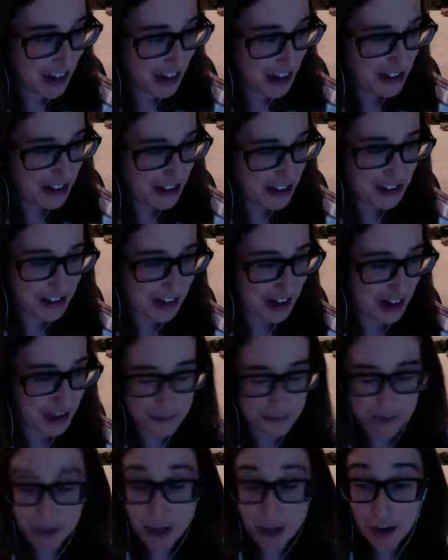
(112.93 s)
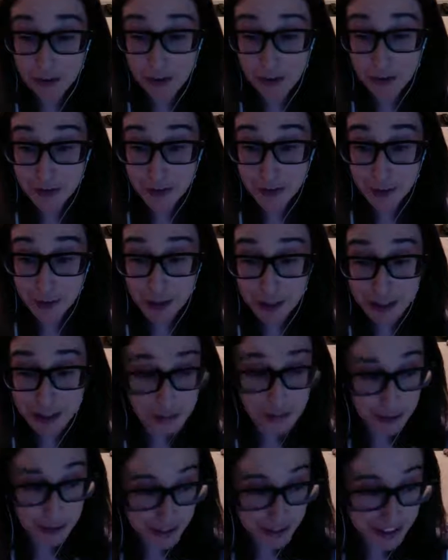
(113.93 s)
the cover of the book is
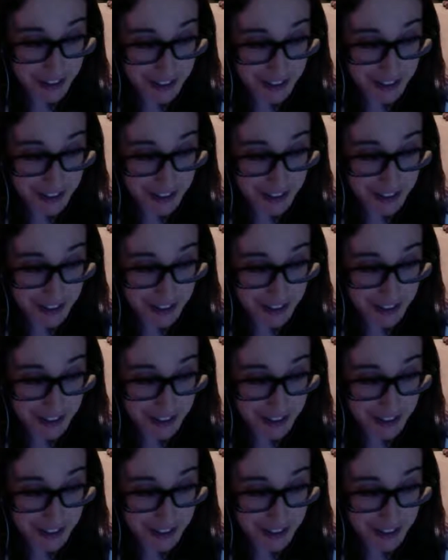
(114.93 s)
perfect.